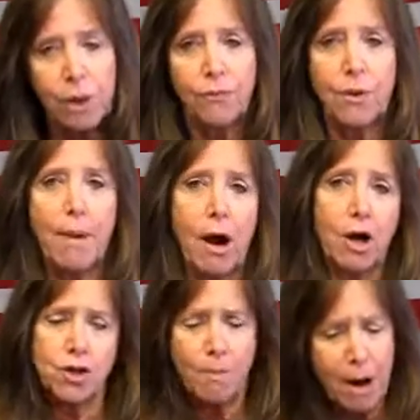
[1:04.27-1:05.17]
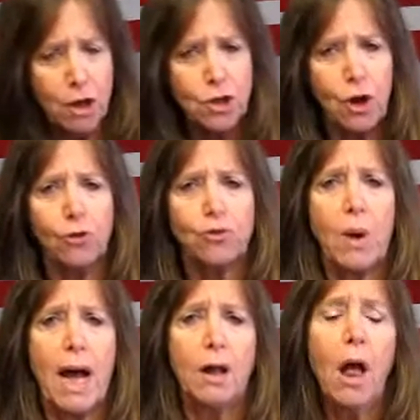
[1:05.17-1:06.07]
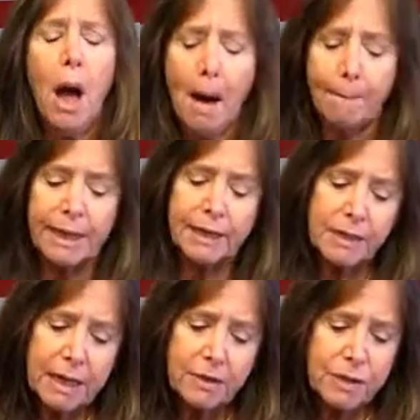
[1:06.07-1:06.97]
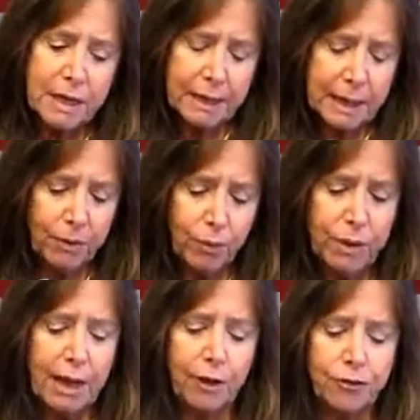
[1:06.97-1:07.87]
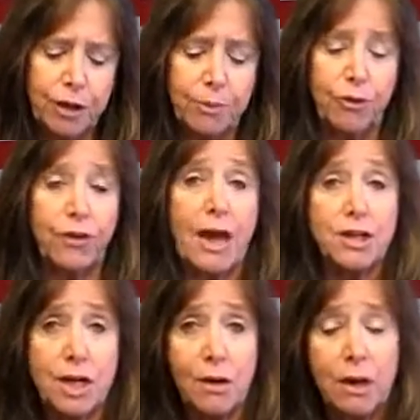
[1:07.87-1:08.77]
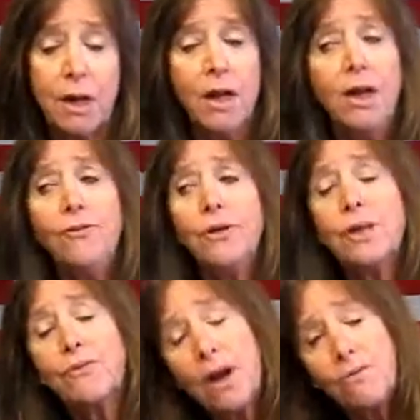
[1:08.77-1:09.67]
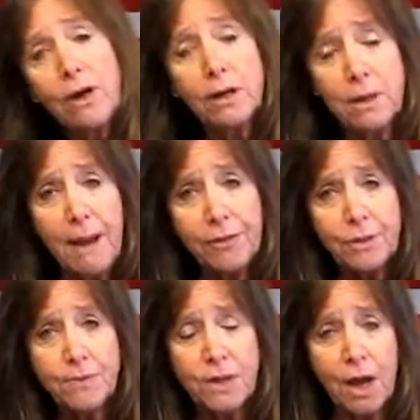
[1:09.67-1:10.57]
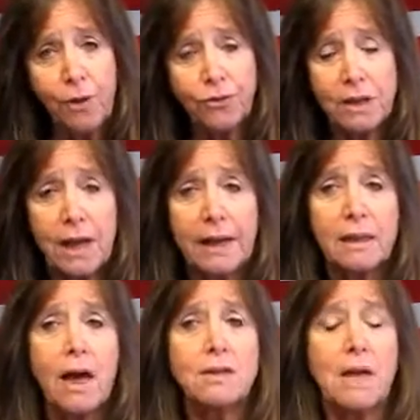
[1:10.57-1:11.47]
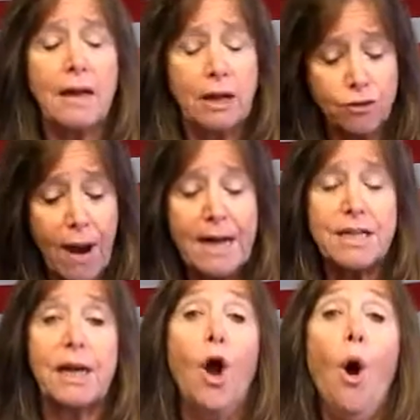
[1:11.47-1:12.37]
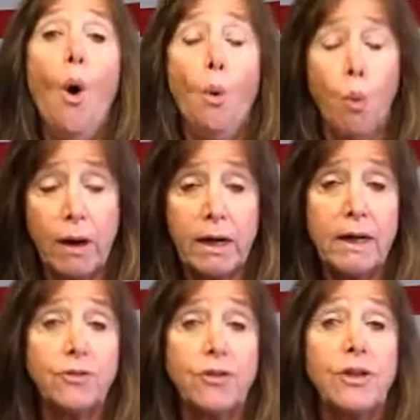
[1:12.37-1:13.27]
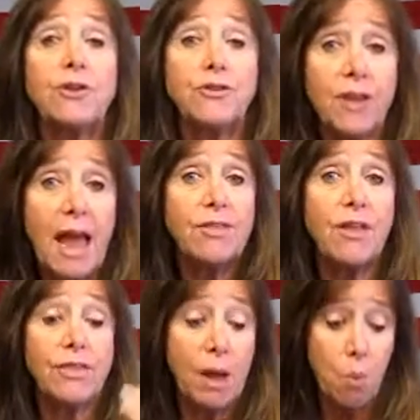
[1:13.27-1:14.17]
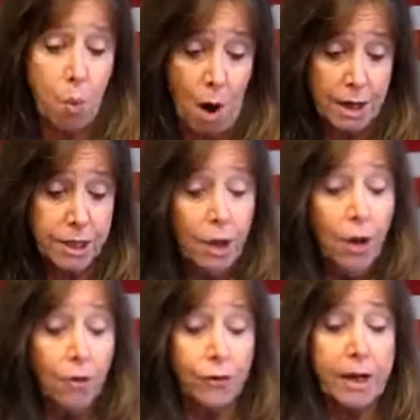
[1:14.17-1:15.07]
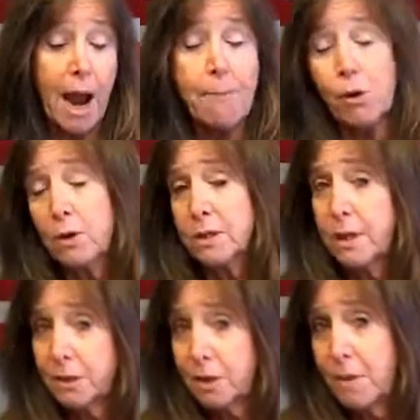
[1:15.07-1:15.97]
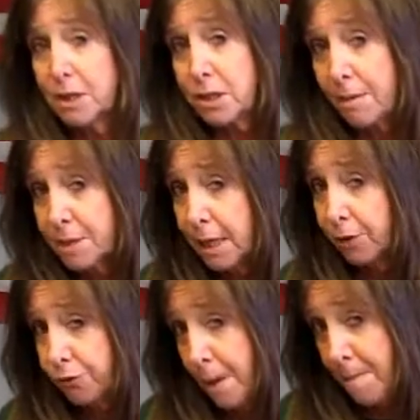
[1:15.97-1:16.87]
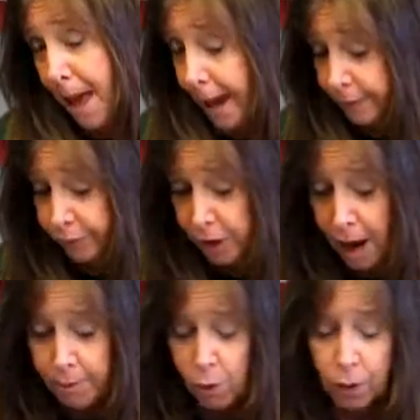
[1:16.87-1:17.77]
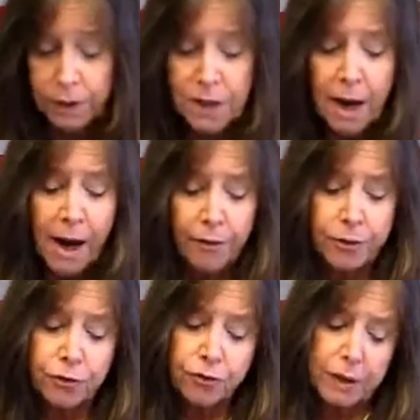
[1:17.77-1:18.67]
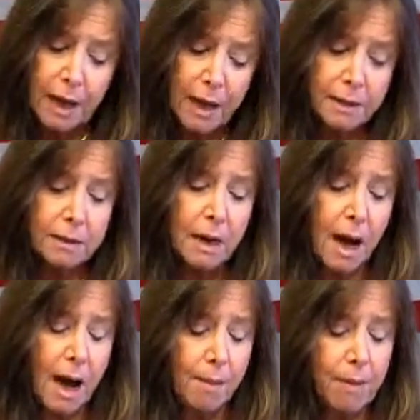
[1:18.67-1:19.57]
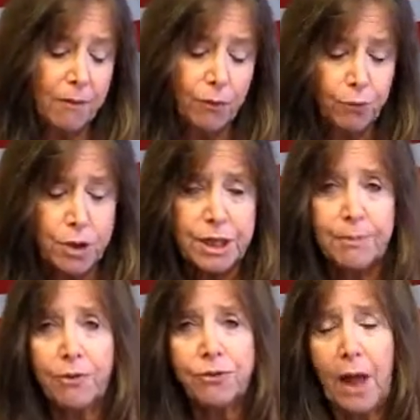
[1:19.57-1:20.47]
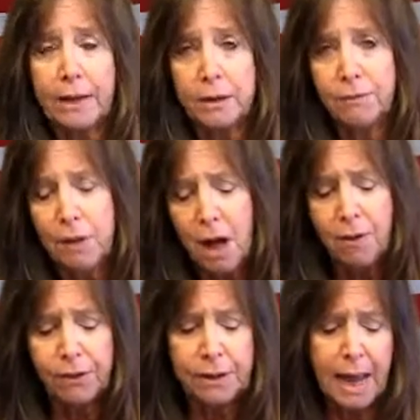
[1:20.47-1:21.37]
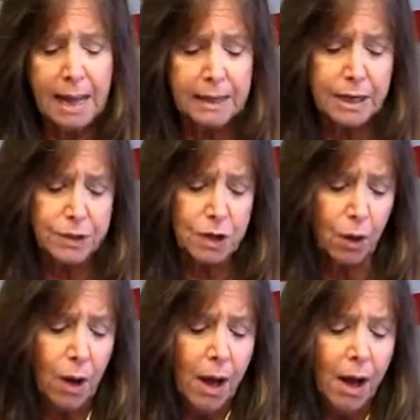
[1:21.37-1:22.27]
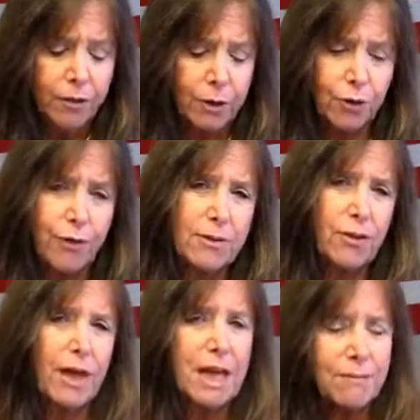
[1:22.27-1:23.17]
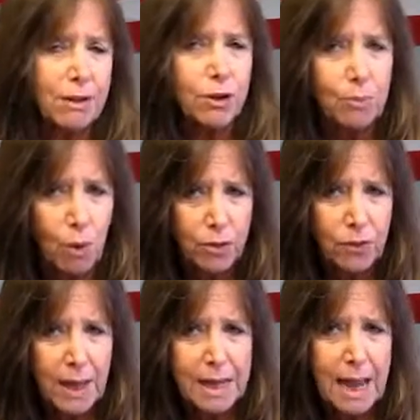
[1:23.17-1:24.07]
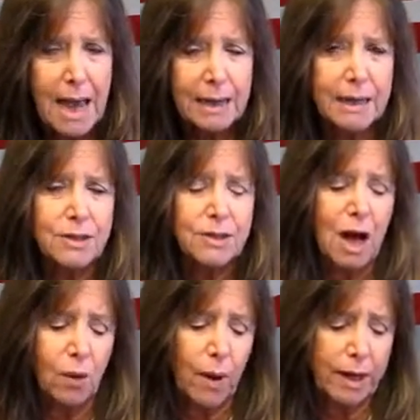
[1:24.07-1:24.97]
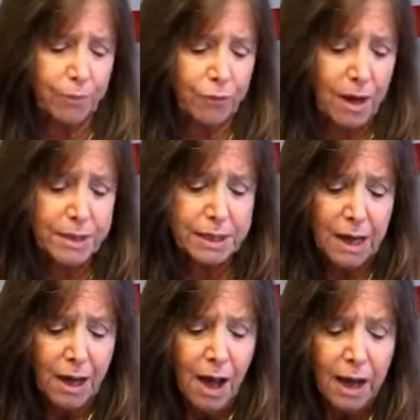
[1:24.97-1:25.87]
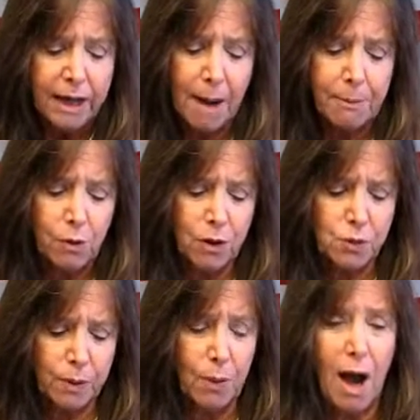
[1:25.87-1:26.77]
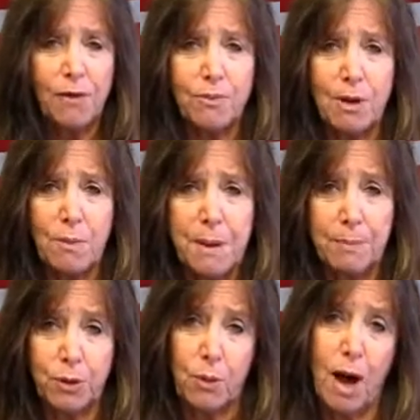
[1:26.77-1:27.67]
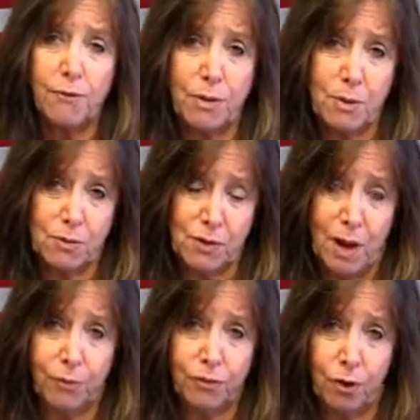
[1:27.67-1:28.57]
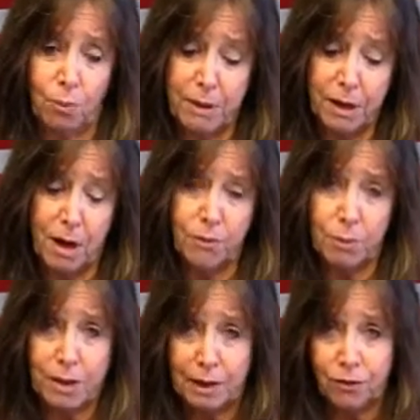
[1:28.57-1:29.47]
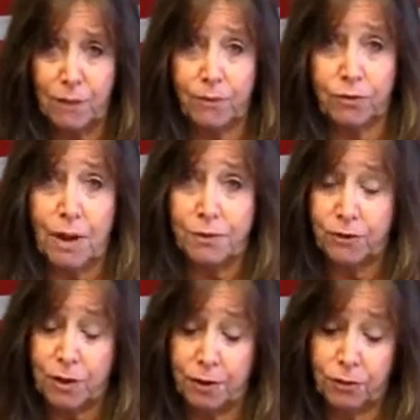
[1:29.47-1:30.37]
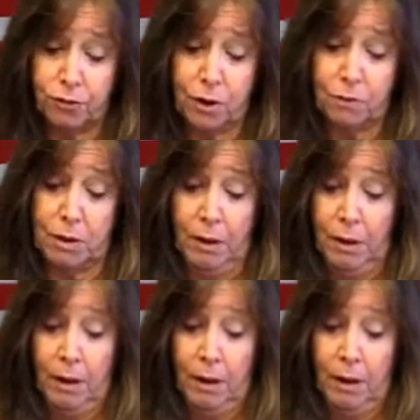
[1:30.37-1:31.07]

If you're married, your marriage goes well. But it really has to do with the Sagittarian feeling very, very good about themselves and getting lots and attracting what it is that they say that they want. For Capricorns, not so much. Time to take a step back. For Capricorns, this is the end of a 14-month cycle of love, and so they're going to find that they give a little more than they get, and it's not quite up front. And Capricorns, what you hide from other people, you hide from yourself, so be careful with that stuff, because nothing stays a secret